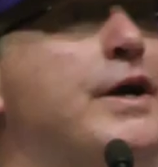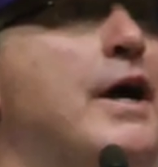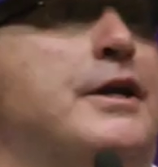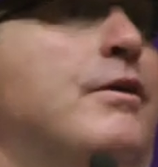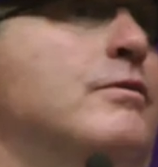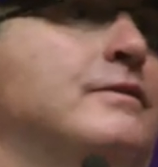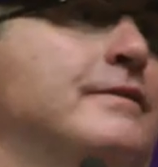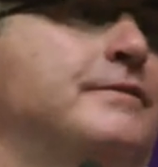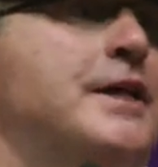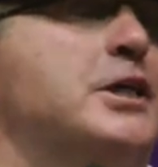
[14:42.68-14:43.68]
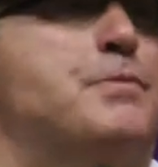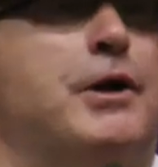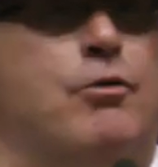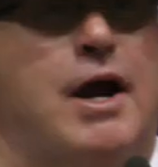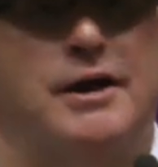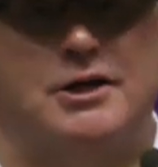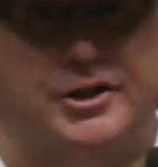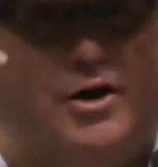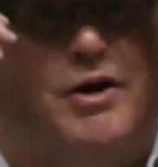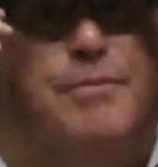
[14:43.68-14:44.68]
Well, yeah, you know, Nick's been great
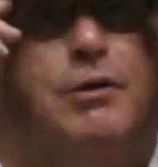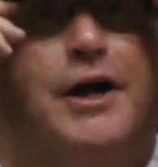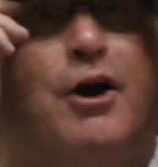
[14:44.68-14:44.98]
because, you know, he